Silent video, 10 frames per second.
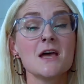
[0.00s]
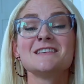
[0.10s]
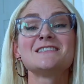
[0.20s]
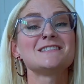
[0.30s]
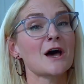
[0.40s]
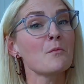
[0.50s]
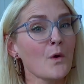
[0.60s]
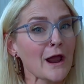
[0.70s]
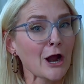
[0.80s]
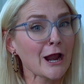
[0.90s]

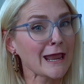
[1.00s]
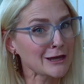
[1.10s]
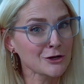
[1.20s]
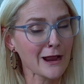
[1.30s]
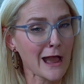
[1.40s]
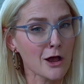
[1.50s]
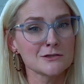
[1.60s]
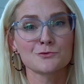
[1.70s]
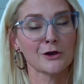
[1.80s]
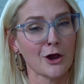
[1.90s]
somewhere in your
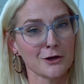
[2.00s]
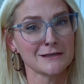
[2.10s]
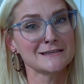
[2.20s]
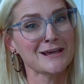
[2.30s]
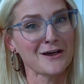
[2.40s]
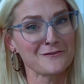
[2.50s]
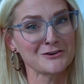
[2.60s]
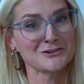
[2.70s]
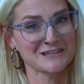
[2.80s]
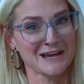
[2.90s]
house, regardless of
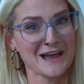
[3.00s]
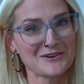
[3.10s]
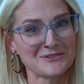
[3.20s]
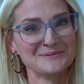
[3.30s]
your style.